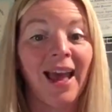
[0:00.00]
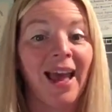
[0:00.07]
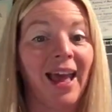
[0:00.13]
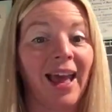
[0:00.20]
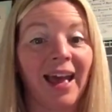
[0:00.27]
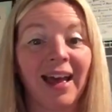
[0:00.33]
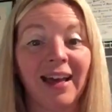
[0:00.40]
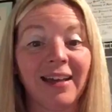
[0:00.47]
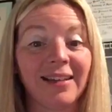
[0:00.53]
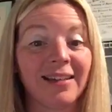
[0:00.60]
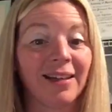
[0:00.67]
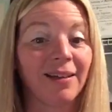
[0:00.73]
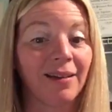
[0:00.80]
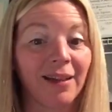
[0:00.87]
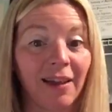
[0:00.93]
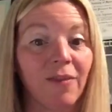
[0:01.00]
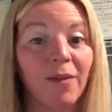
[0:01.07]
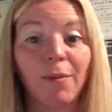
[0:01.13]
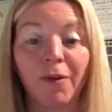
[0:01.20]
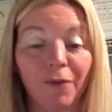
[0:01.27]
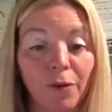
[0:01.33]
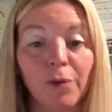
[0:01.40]
and give them
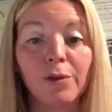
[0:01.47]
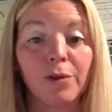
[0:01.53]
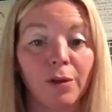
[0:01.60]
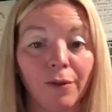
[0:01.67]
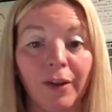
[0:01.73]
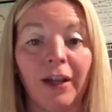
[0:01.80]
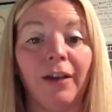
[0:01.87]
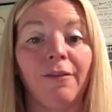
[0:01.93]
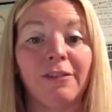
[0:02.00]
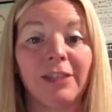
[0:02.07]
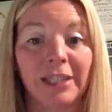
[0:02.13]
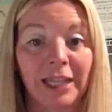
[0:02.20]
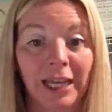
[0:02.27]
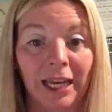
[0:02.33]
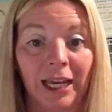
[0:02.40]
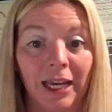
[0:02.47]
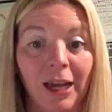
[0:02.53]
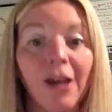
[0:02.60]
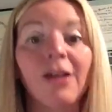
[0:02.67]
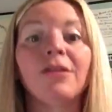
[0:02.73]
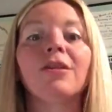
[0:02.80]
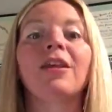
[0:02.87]
a full serving of tea,
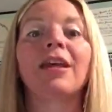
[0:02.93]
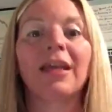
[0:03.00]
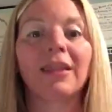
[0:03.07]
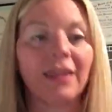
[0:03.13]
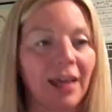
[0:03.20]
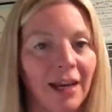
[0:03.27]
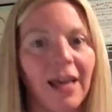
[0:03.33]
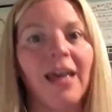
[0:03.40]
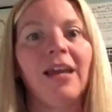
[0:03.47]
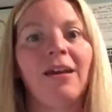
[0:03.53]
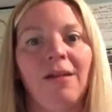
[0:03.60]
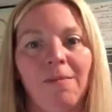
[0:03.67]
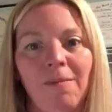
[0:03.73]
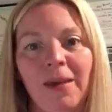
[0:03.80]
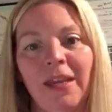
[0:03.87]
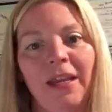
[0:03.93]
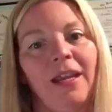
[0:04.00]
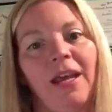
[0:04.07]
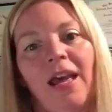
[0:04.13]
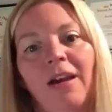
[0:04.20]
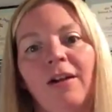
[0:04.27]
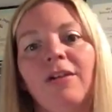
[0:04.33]
so they get that immediate
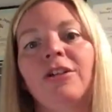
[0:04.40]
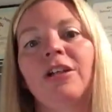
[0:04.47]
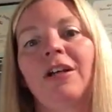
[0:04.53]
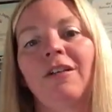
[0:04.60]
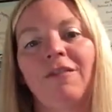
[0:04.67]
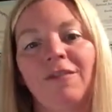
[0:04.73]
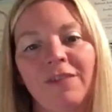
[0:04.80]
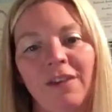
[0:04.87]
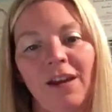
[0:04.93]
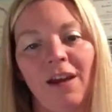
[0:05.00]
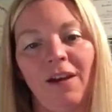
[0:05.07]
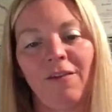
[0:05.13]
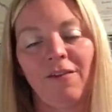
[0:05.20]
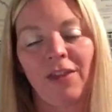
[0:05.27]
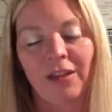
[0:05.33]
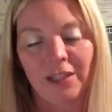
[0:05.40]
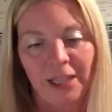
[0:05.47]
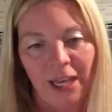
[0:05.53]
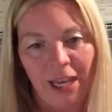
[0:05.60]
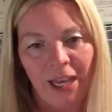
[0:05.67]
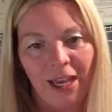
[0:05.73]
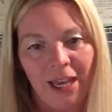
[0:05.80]
energy of the
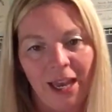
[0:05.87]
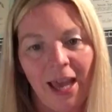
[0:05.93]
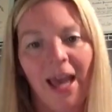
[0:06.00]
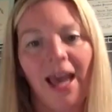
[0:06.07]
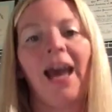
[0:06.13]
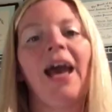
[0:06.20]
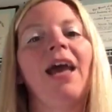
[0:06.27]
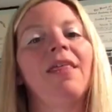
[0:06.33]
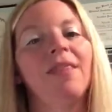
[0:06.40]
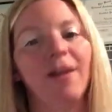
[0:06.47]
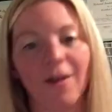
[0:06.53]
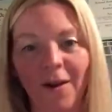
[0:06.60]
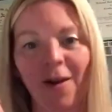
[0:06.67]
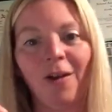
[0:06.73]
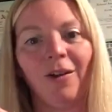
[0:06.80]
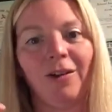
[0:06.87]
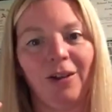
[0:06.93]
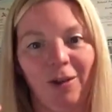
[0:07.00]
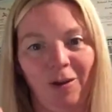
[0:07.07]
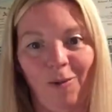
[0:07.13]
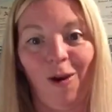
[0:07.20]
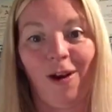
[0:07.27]
tea, and they're calling
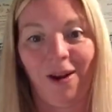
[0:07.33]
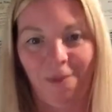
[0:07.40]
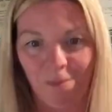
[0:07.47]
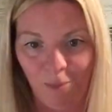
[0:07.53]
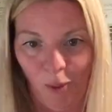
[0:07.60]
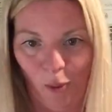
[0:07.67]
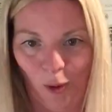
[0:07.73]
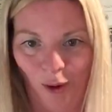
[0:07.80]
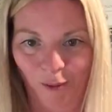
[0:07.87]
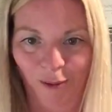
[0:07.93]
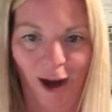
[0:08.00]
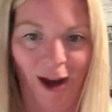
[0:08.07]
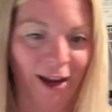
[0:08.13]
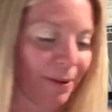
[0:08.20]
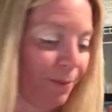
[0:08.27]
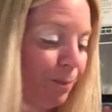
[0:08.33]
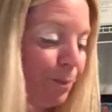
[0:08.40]
you wanting more, right?